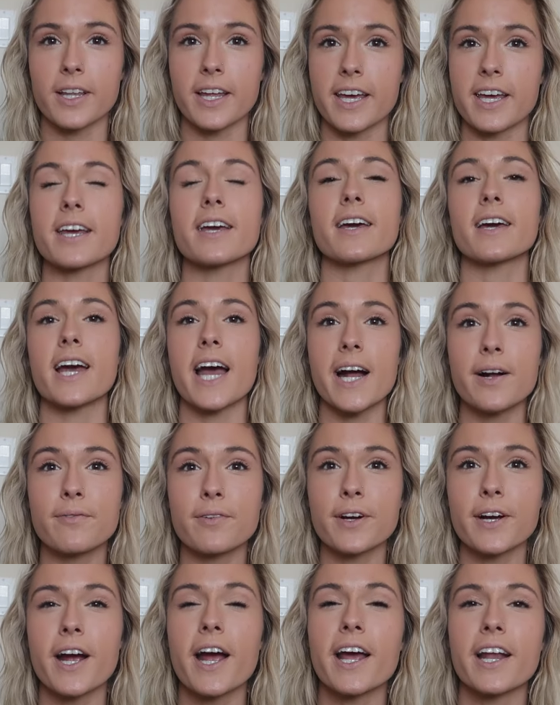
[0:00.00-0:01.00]
lake
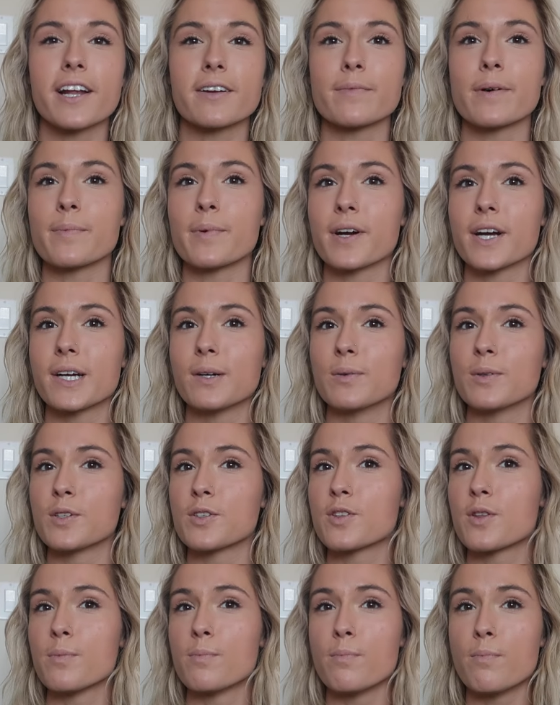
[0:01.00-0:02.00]
ever, and I remember it
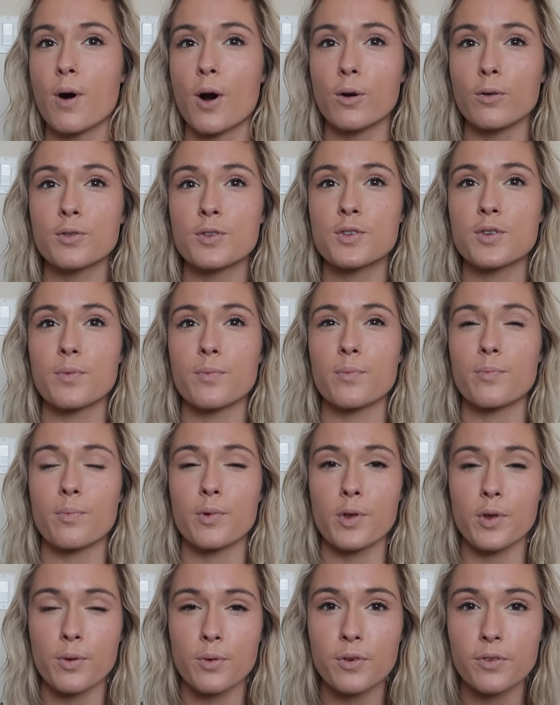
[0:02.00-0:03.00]
was the most
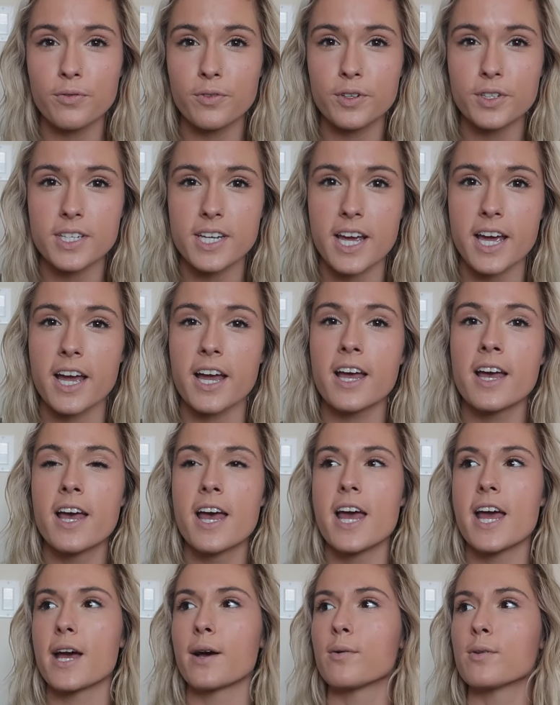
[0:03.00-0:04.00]
beautiful day.
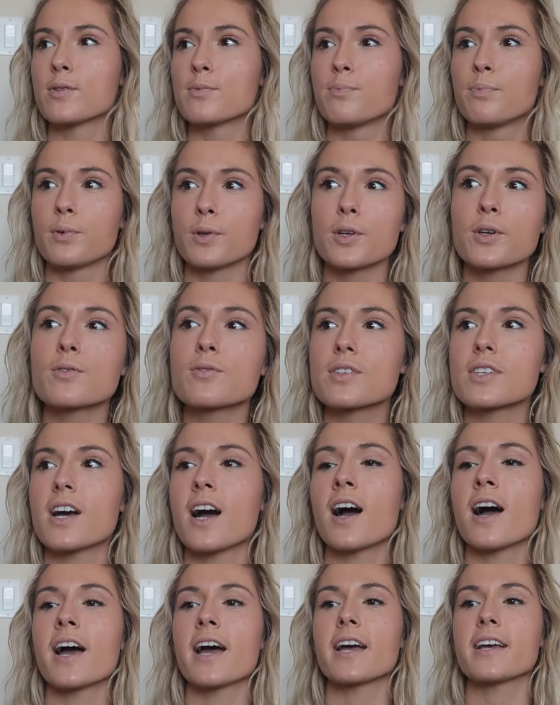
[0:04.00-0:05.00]
It was blue
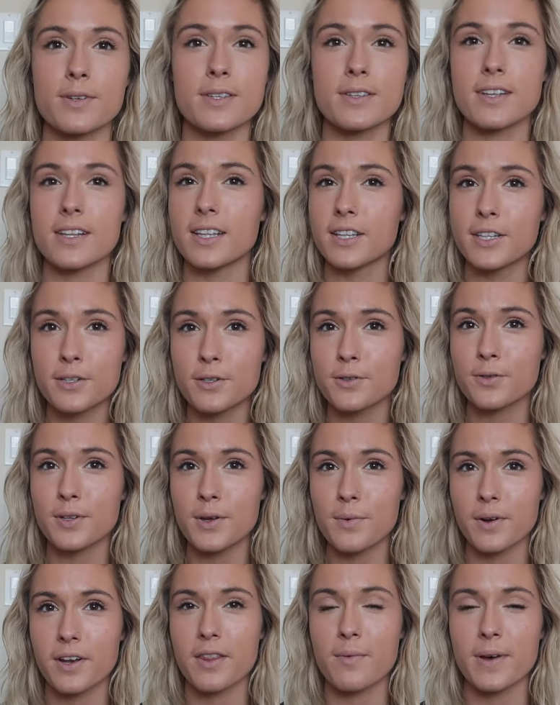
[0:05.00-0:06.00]
sky. It was
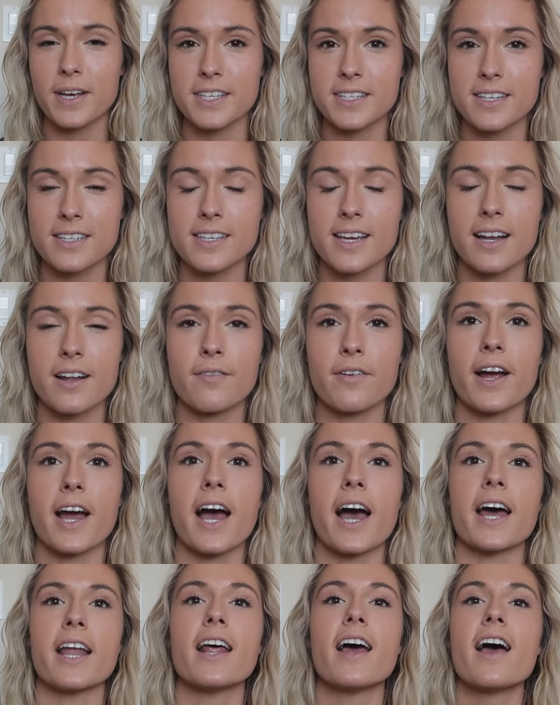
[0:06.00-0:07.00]
literally one of the best days I'd ever
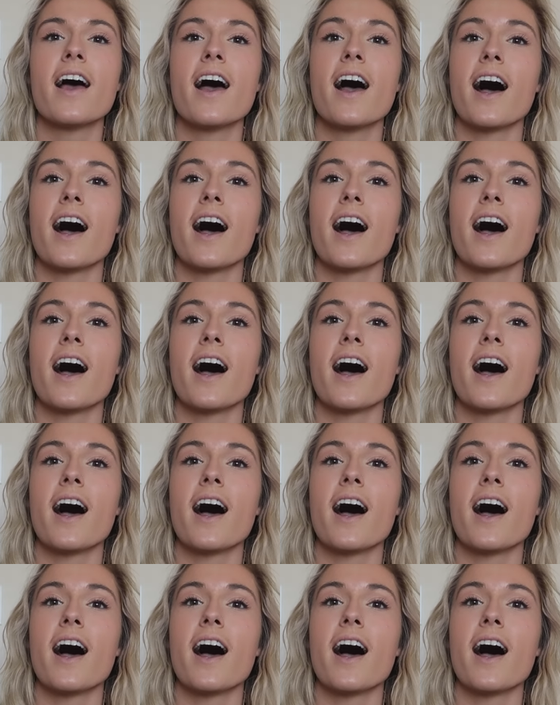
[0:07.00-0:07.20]
had.